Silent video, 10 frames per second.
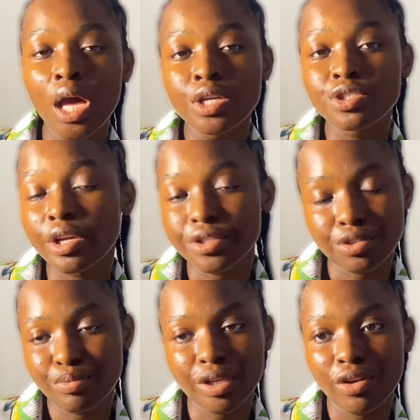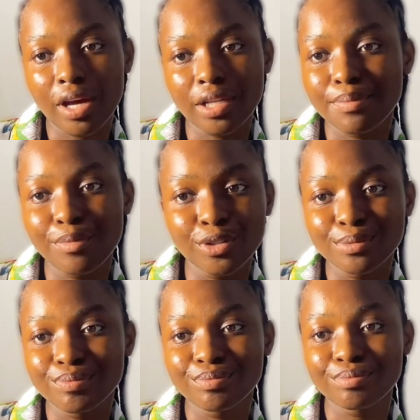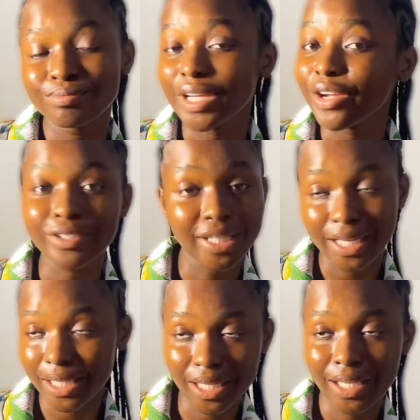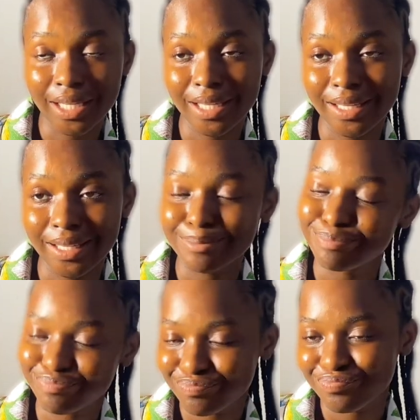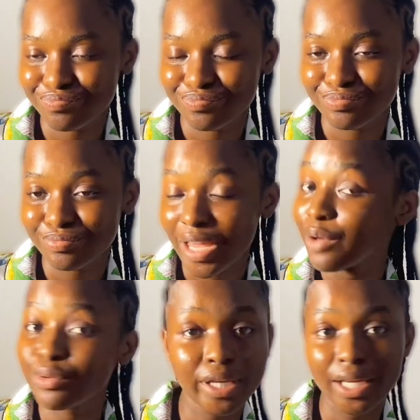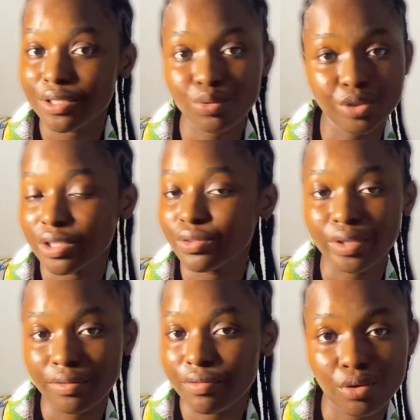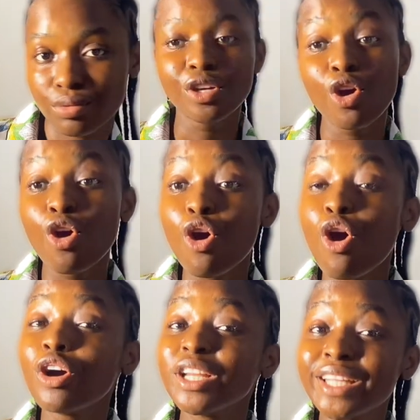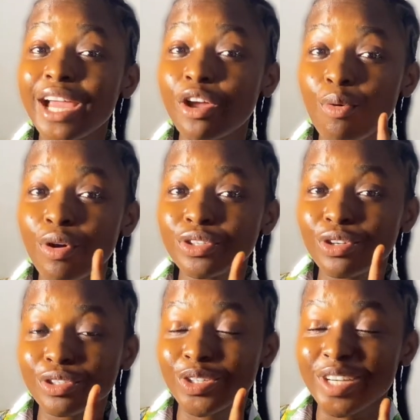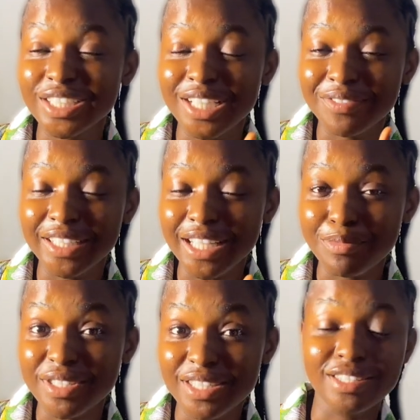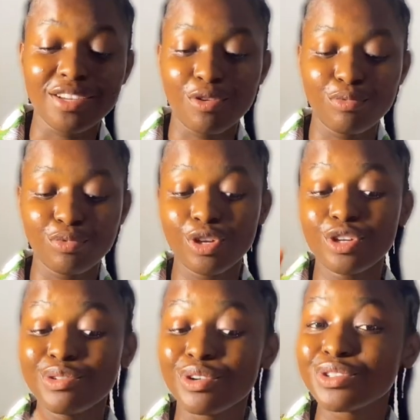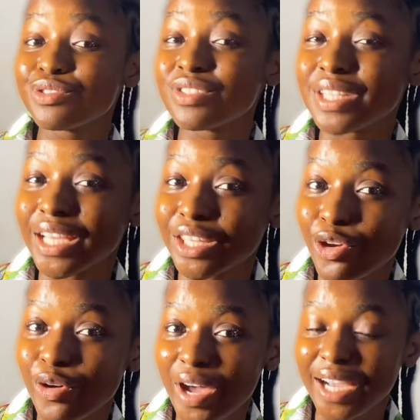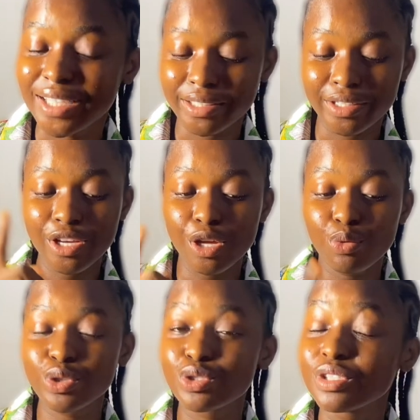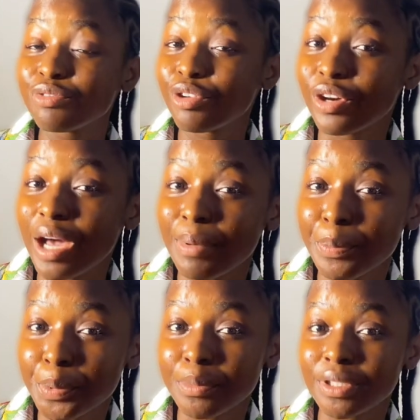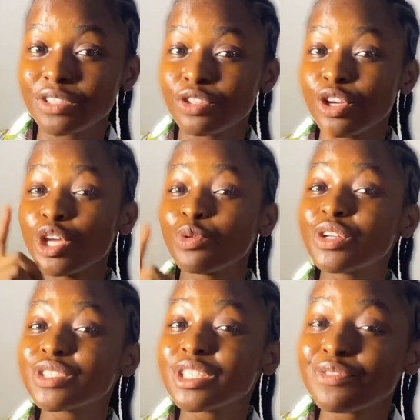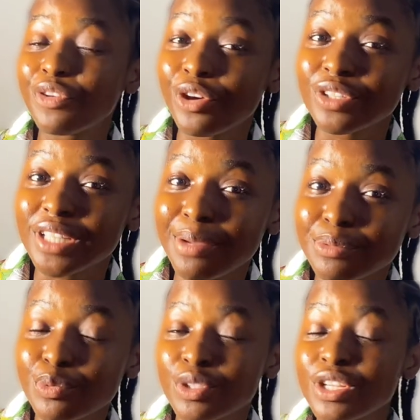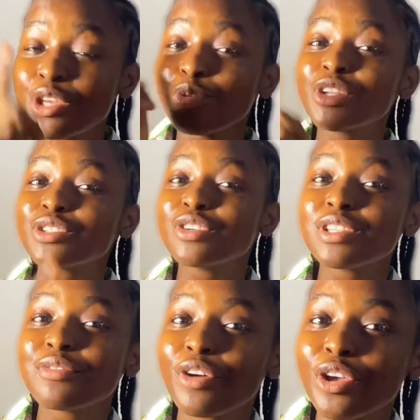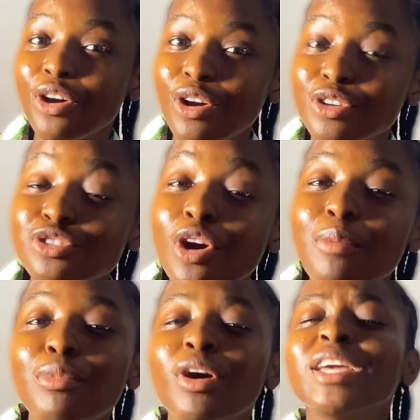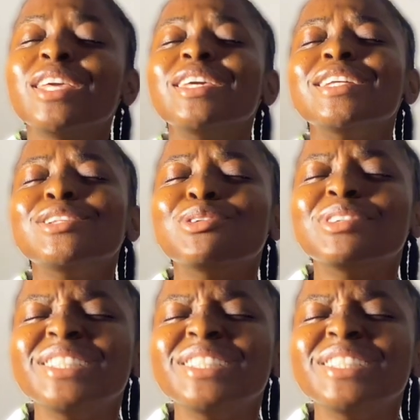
Sorry to break your heart, but buy your 10k, you won't get what you're looking for. Only that your one doctor I share vitamin C serum. You want to use it and cure your acne. You want to use it for your hyperpigmentation. You want to use it for your dark spots. You want to use it for your sunburn kilo